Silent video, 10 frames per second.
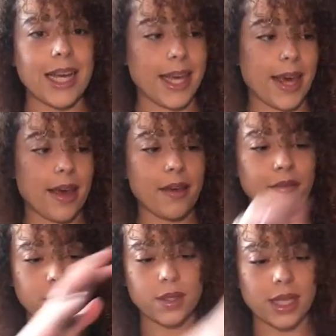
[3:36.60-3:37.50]
yeah, it
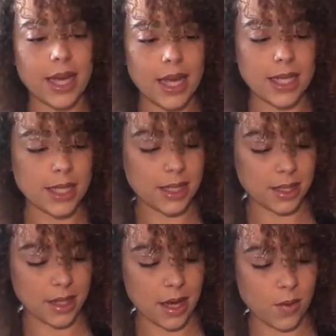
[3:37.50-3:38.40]
feels like it
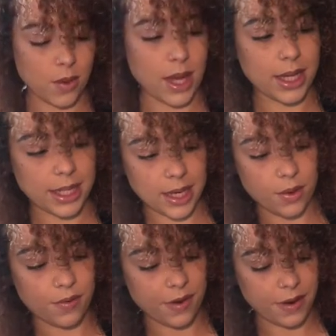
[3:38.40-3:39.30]
will get
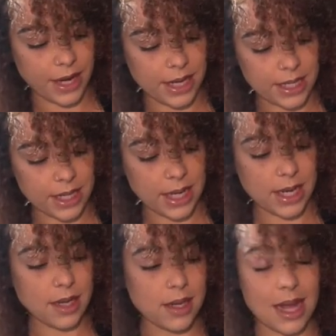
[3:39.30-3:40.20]
tangled very
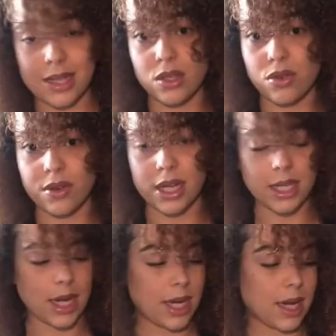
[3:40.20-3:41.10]
easily, as it's already
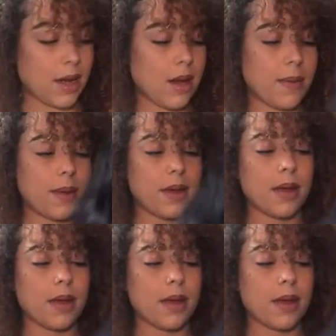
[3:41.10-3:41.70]
tangling up.